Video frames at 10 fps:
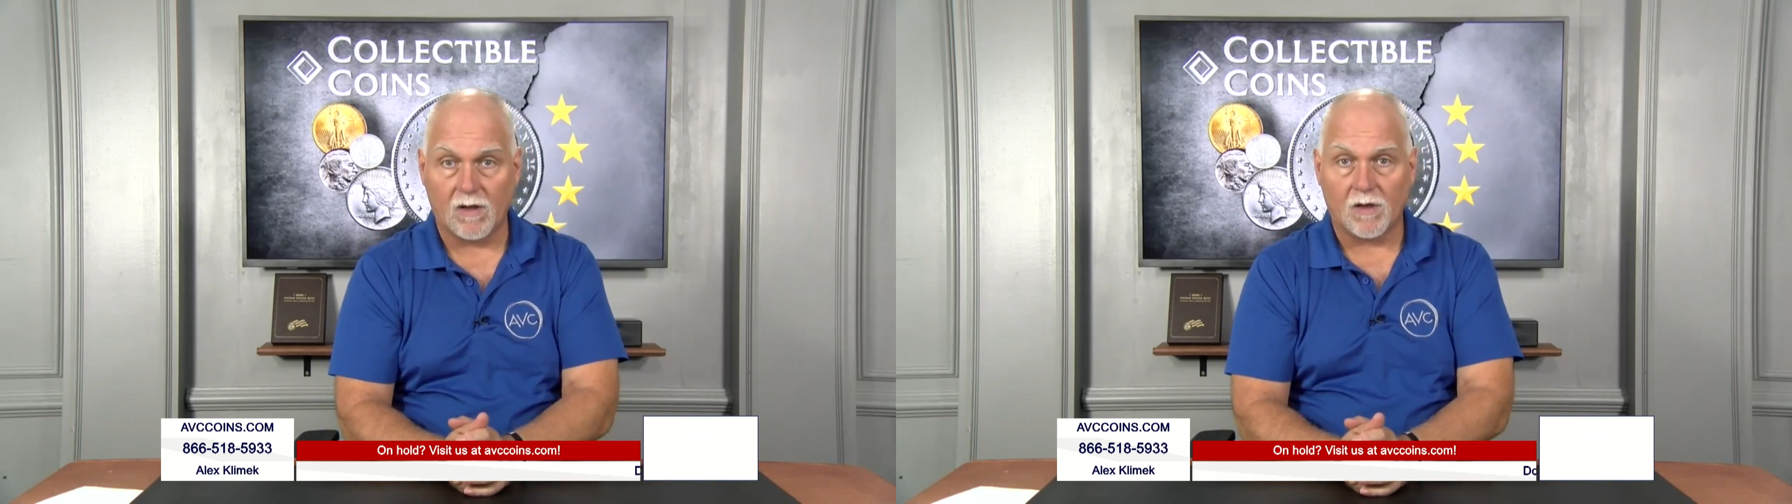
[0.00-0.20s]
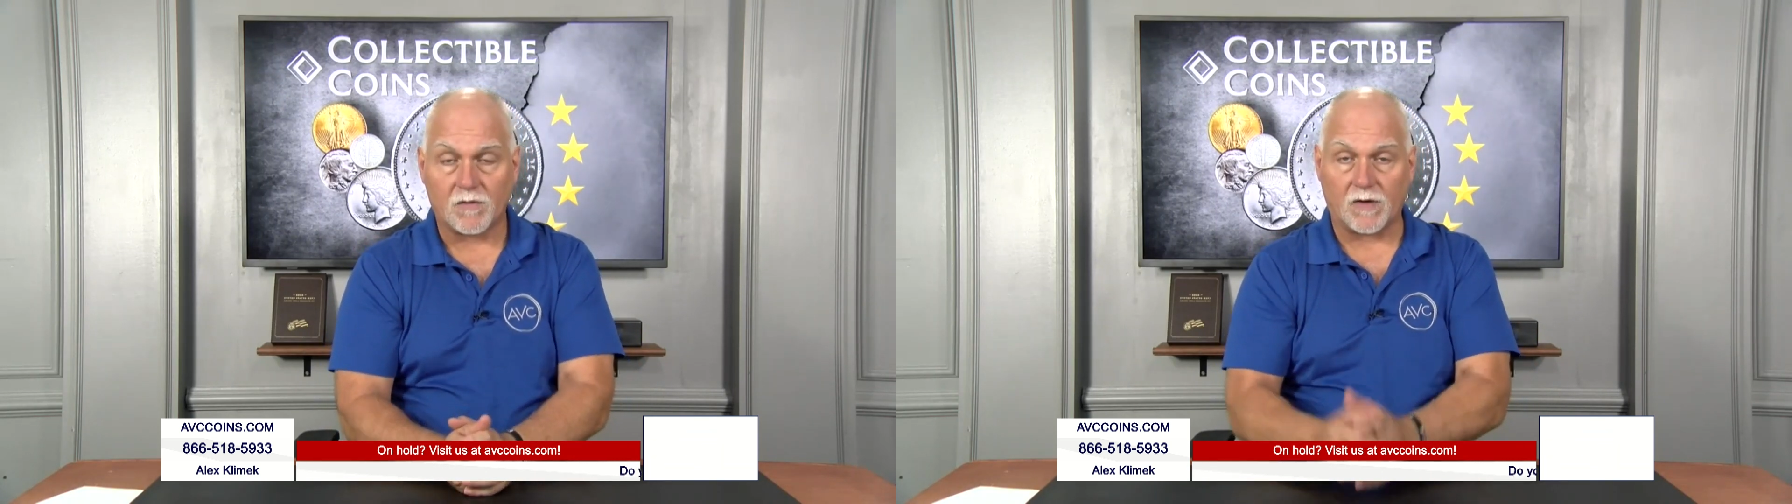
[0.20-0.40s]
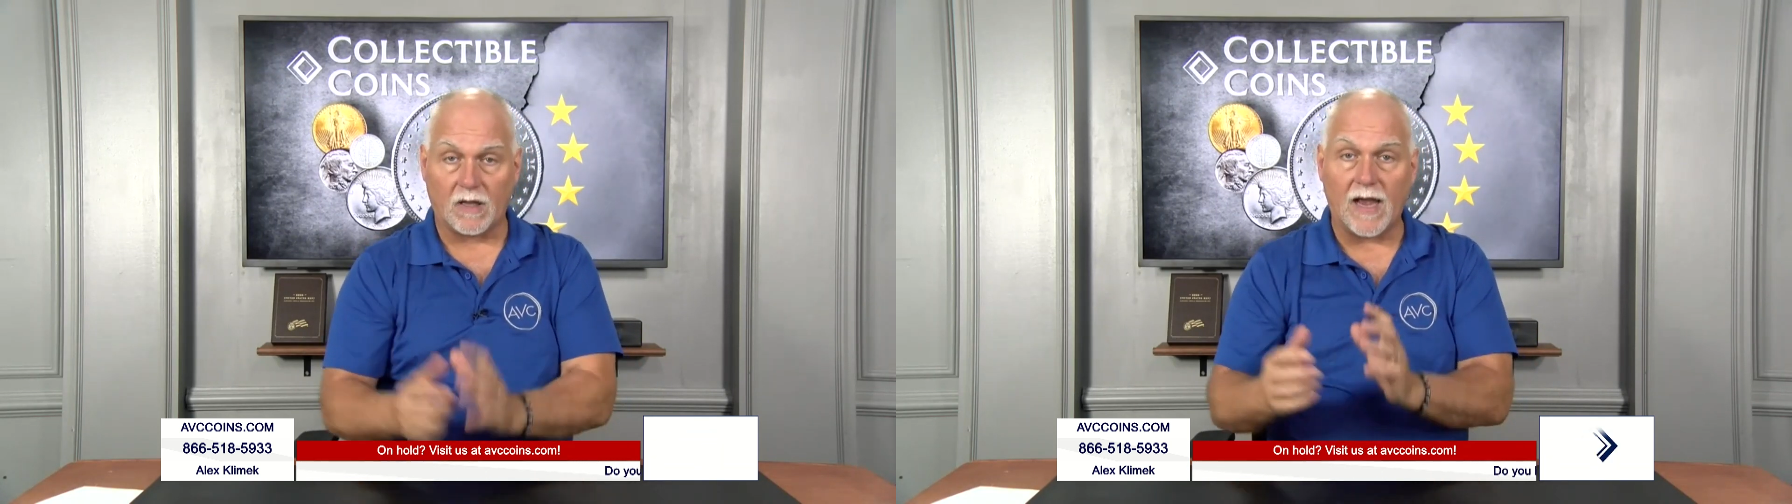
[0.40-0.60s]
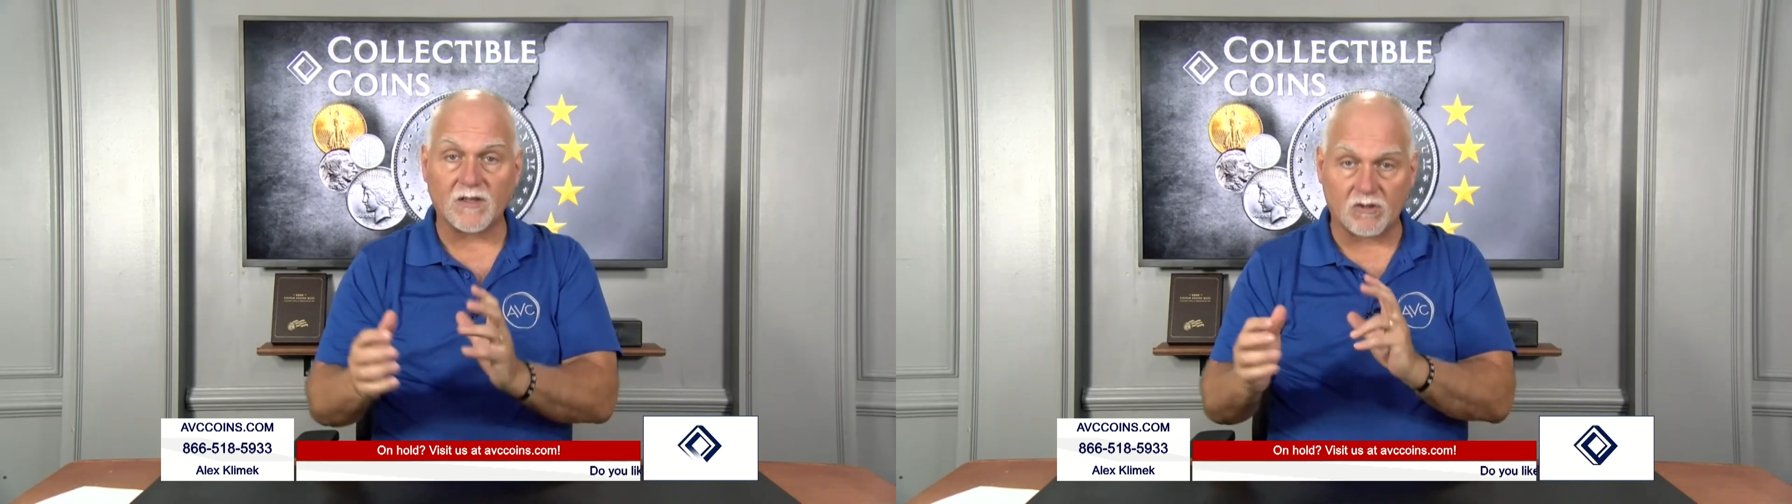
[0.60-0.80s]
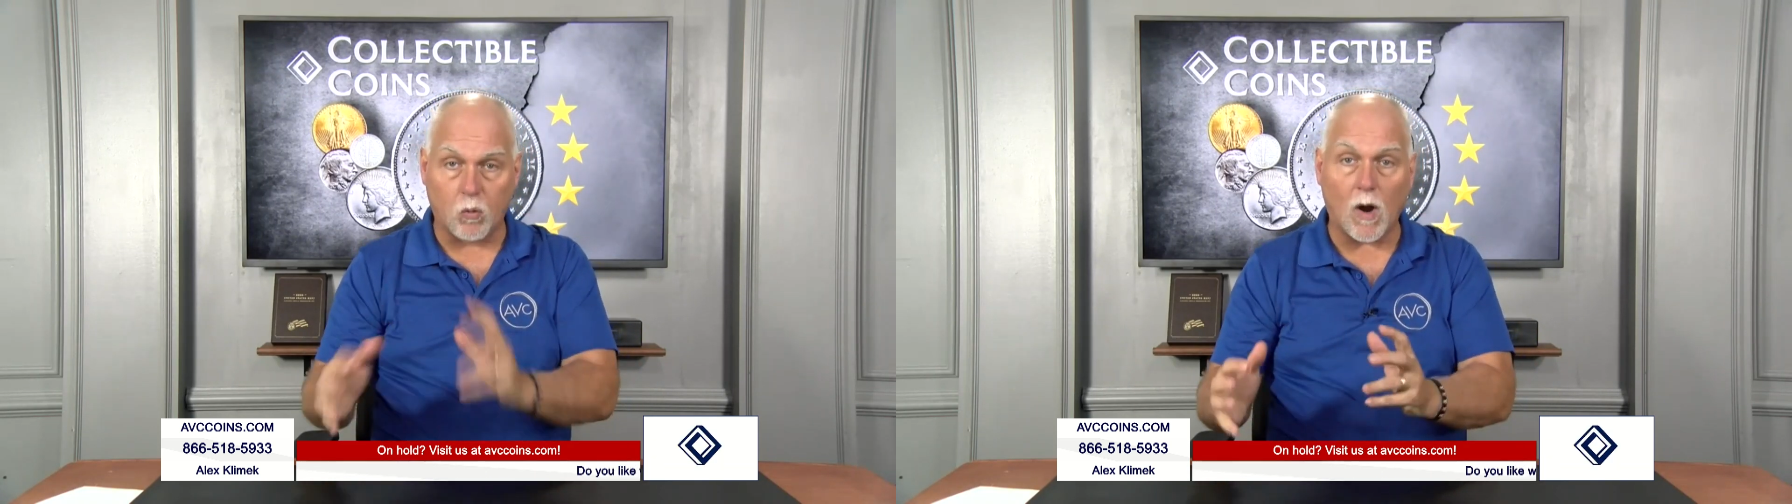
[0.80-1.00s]
So for the
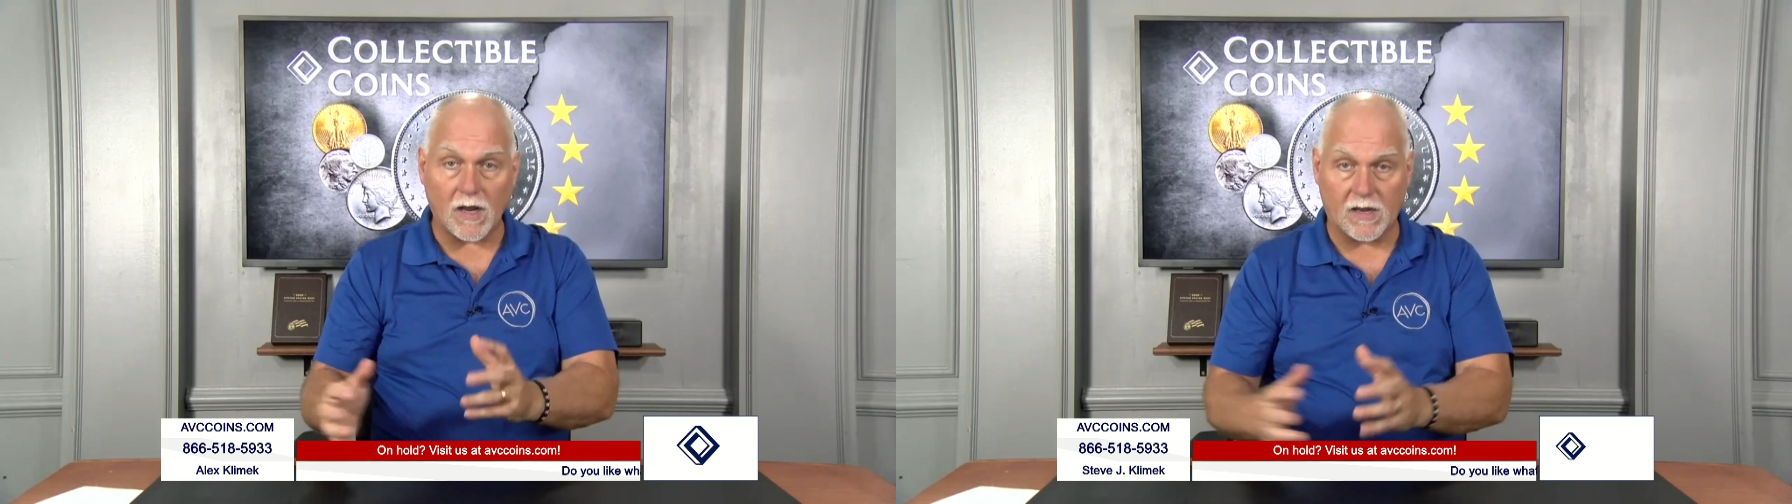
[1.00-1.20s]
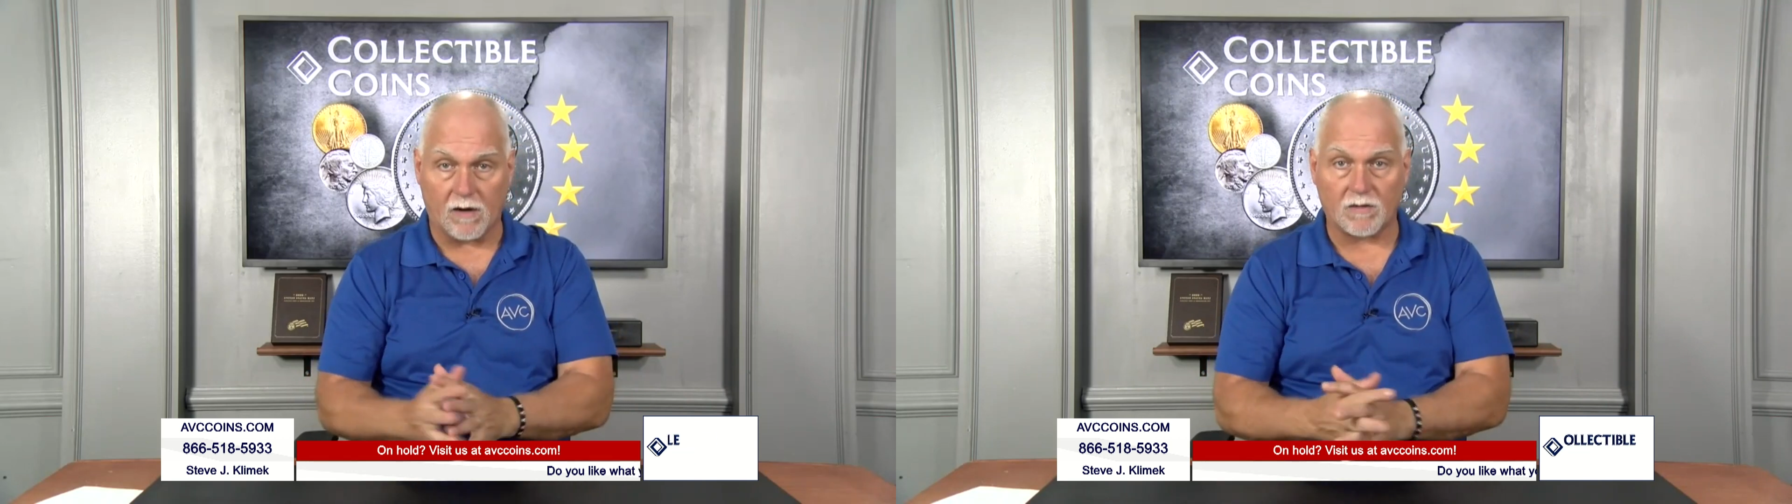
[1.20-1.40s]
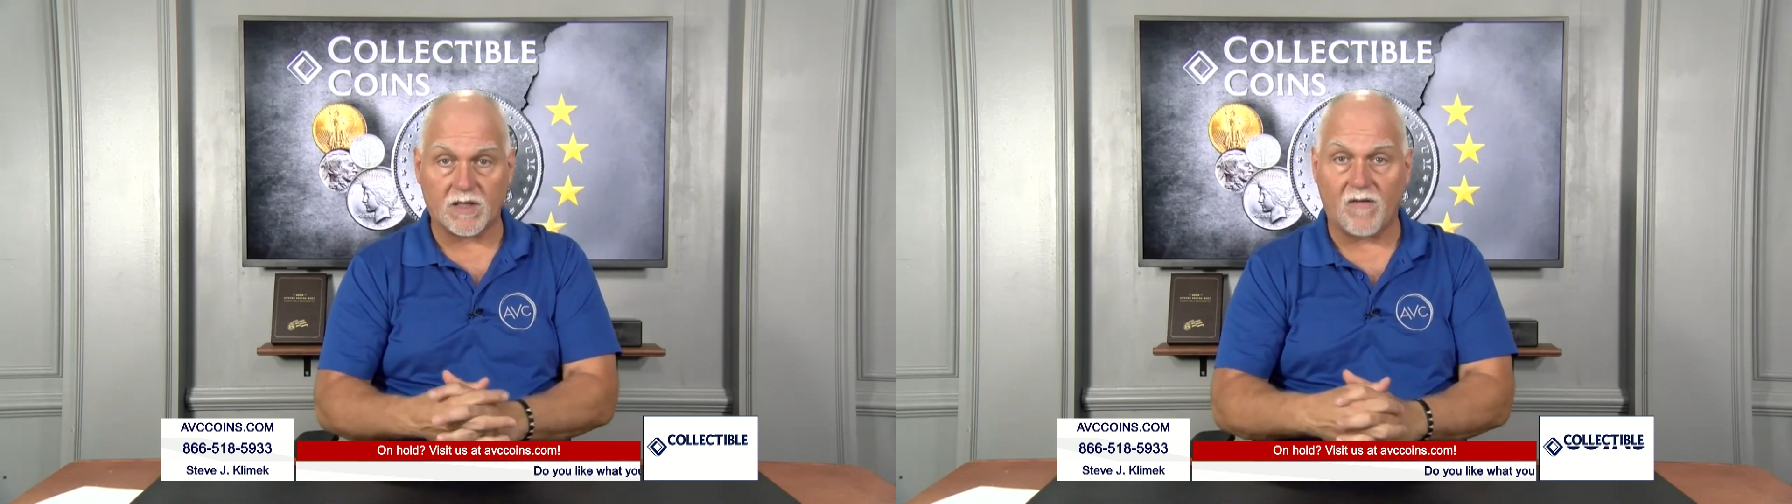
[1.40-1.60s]
last 20 years,